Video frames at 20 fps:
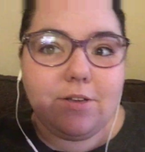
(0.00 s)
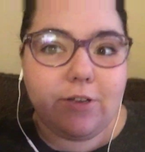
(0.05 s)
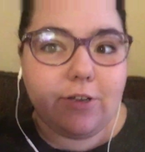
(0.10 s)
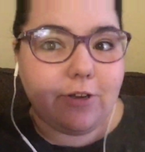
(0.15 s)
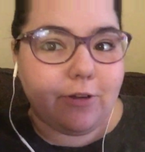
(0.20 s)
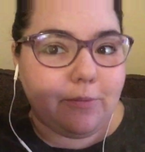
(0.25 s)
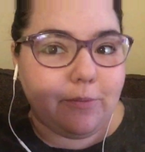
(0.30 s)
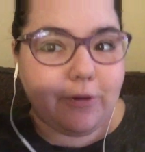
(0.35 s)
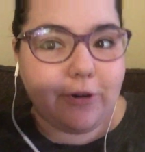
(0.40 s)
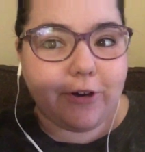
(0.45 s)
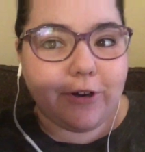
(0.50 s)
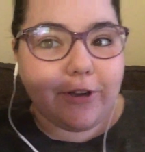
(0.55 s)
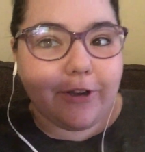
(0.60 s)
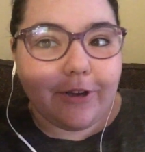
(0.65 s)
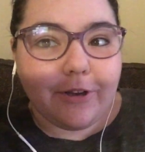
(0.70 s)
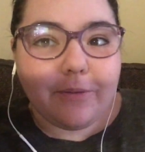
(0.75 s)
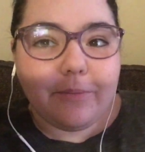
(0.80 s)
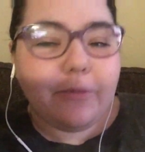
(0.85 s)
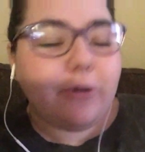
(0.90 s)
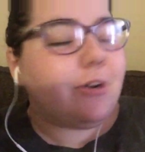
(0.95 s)
Good morning,
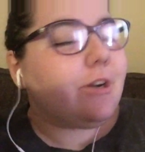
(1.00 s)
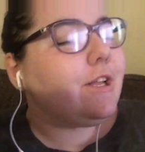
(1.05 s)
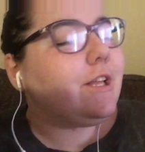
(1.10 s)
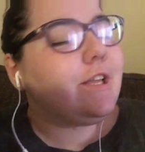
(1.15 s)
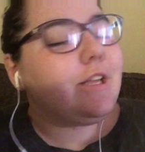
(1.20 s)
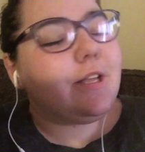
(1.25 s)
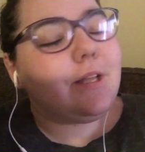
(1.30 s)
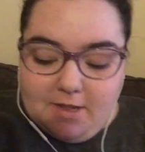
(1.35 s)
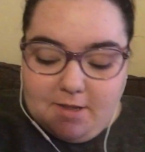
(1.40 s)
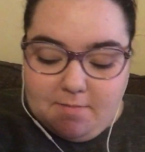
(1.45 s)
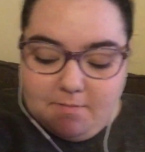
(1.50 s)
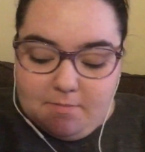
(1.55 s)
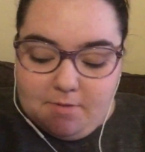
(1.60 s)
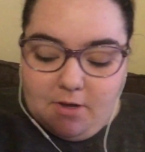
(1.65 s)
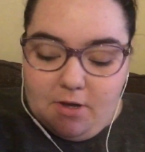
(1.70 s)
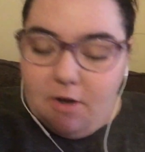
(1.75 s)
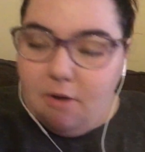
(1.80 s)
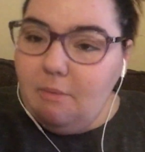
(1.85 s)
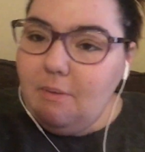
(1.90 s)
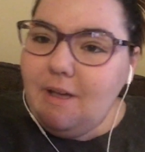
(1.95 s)
good morning. I am
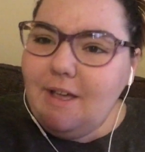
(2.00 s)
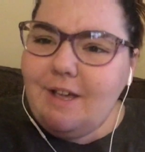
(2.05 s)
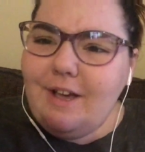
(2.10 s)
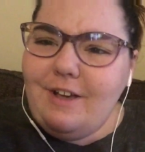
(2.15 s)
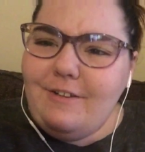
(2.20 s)
awake.